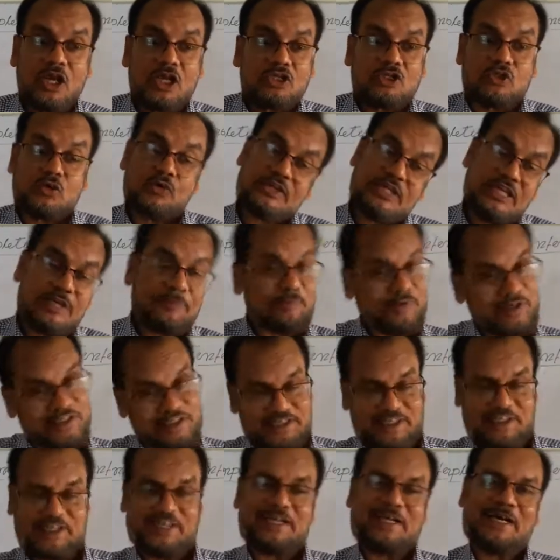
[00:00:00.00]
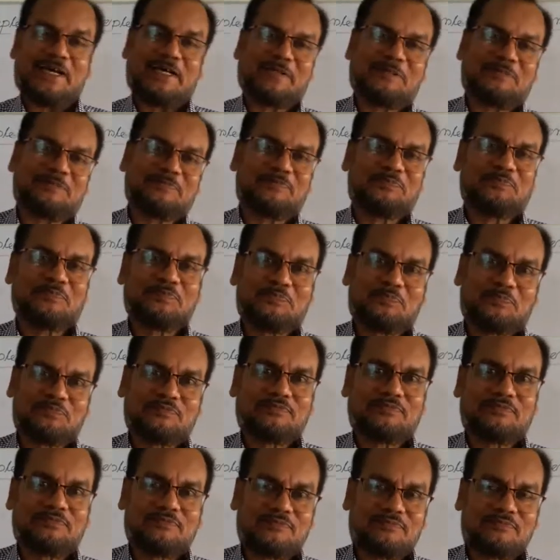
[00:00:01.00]
So if is here.
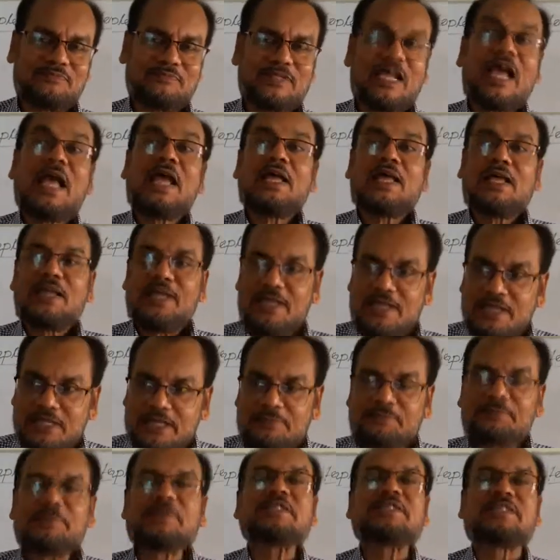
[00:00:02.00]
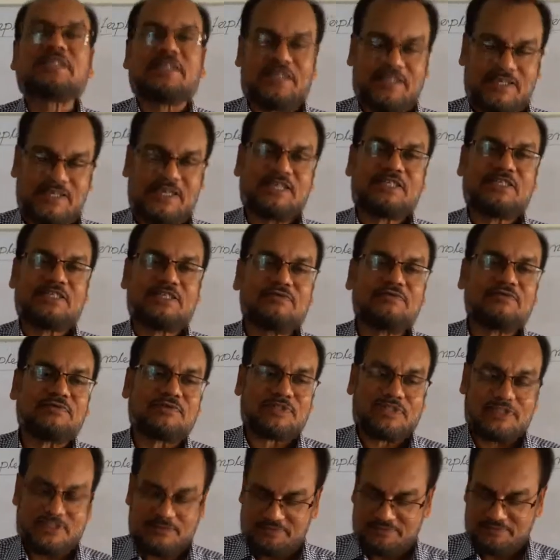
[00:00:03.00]
If is here
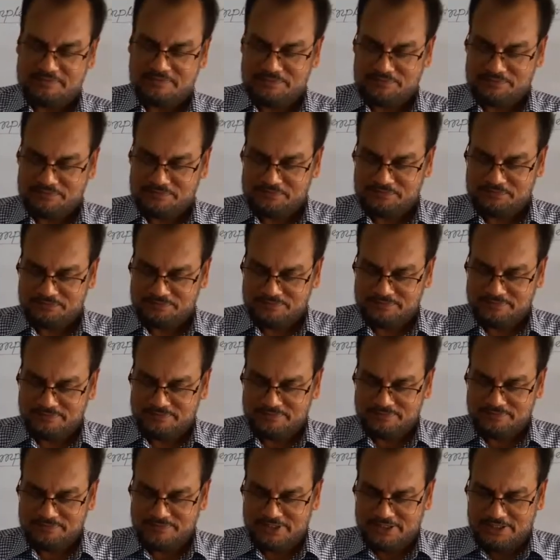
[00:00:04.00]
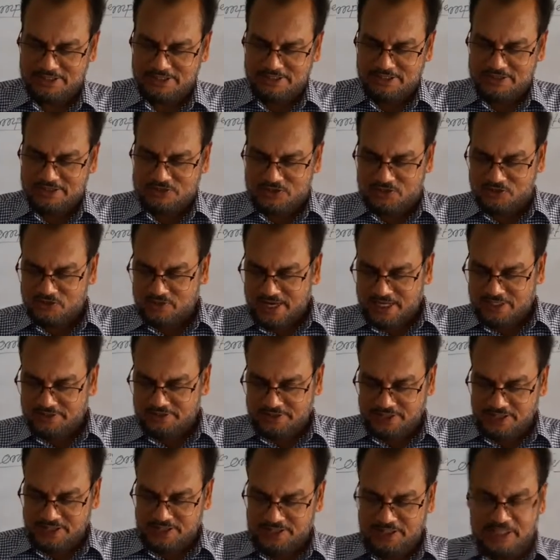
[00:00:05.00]
used. So I
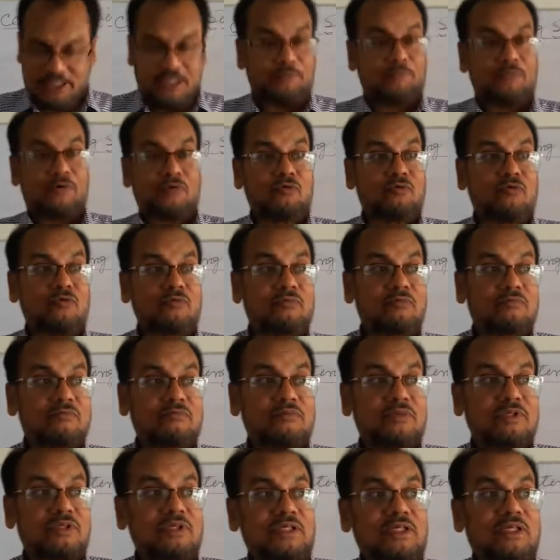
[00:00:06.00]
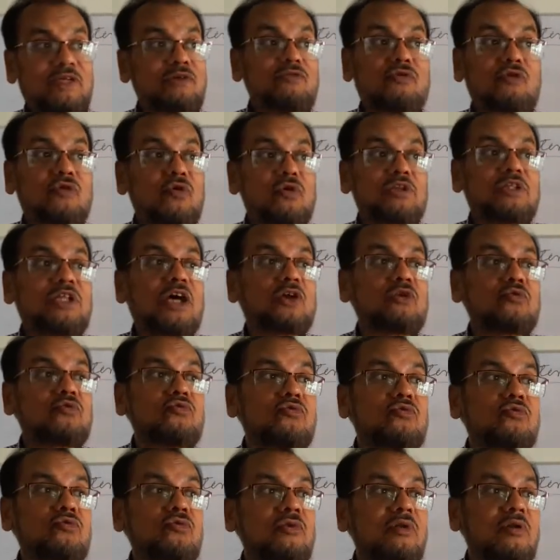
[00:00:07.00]
think if you know the
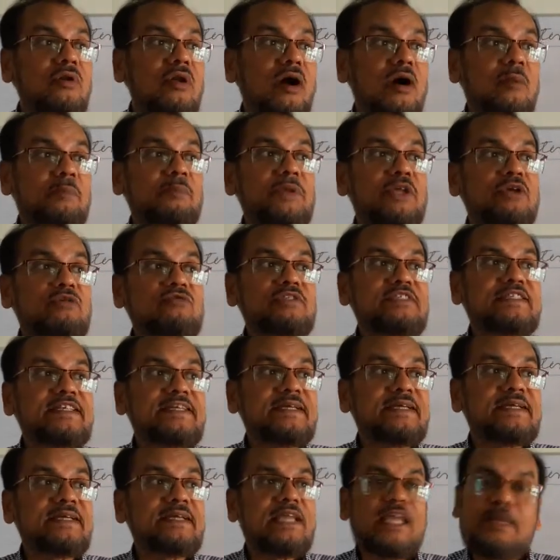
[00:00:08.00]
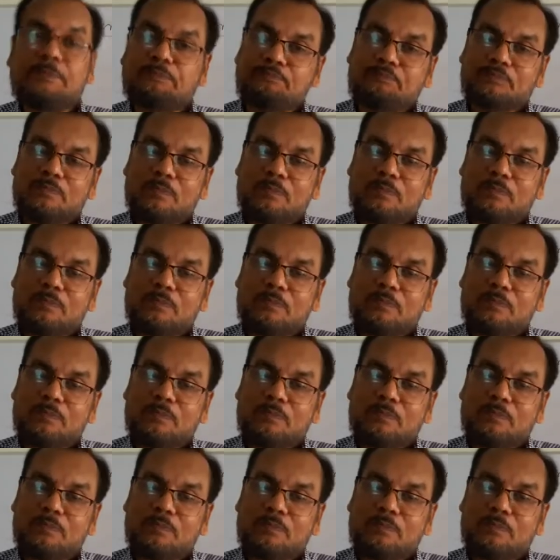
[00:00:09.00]
rule of using if.